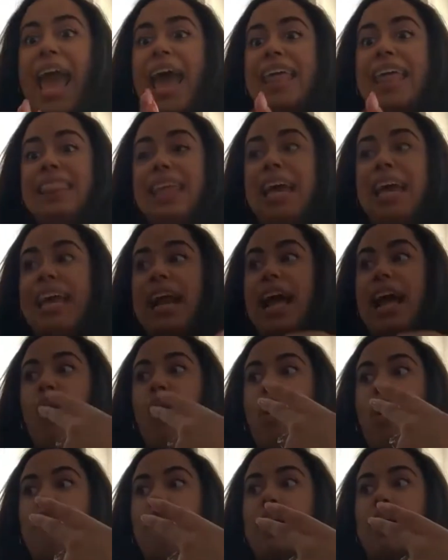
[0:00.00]
and then I
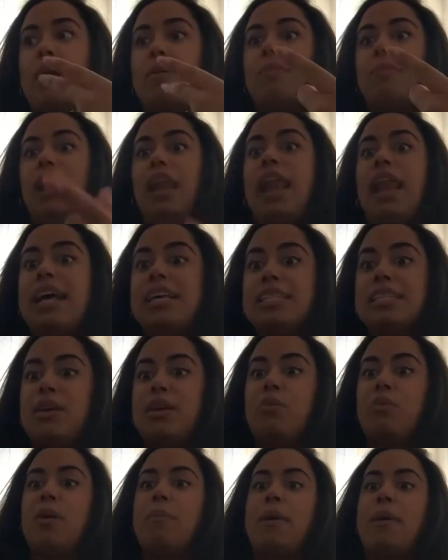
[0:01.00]
offer him less
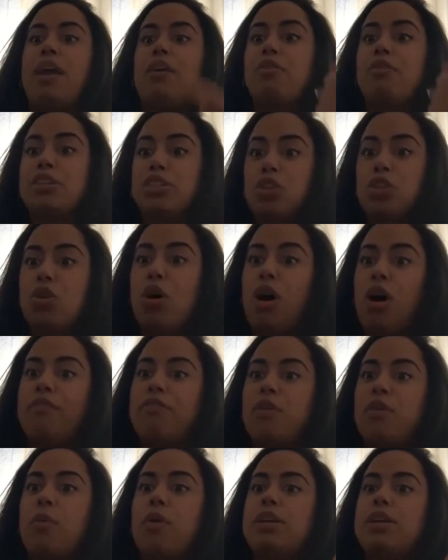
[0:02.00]
than what my original
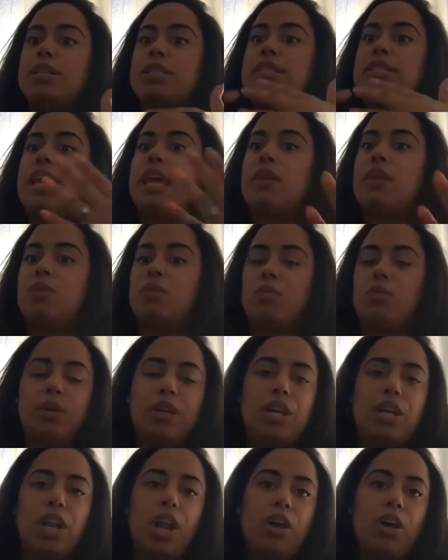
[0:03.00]
offer was, and
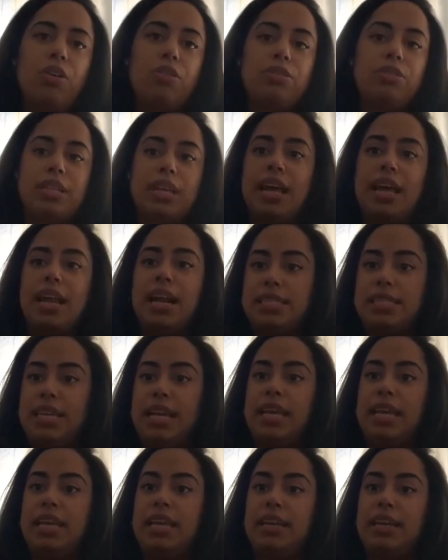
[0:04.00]
we close, and I
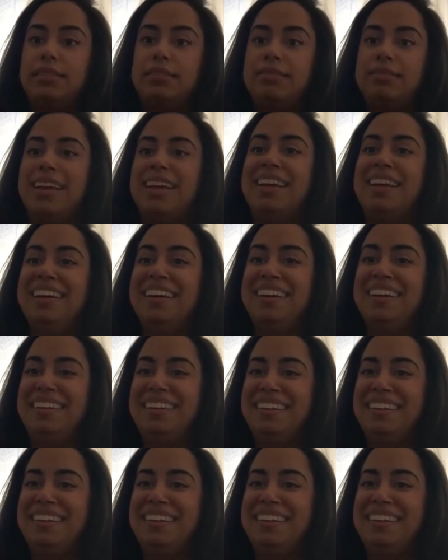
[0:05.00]
take it.